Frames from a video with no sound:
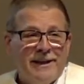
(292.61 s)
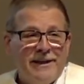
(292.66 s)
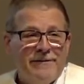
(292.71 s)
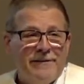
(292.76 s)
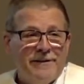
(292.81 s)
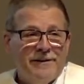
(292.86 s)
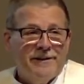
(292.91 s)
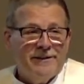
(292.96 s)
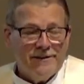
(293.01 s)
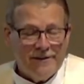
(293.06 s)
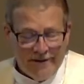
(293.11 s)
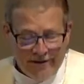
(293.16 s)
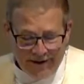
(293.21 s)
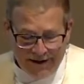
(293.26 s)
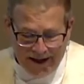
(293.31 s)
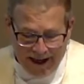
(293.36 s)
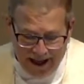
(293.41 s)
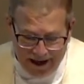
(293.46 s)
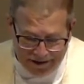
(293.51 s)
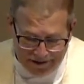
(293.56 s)
even unto
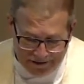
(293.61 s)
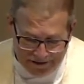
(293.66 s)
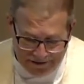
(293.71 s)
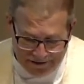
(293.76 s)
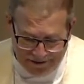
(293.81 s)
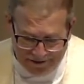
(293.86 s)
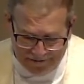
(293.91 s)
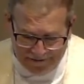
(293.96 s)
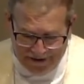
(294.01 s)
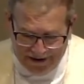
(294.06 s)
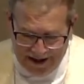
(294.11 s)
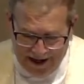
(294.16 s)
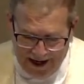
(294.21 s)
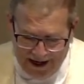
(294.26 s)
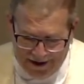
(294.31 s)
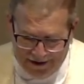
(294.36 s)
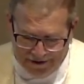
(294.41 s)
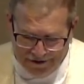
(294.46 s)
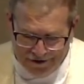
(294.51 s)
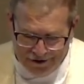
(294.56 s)
the end of the
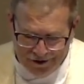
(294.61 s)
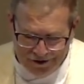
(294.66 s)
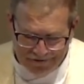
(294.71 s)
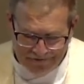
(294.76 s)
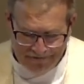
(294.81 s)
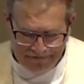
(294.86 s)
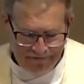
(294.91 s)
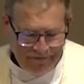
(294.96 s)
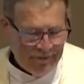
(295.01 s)
age.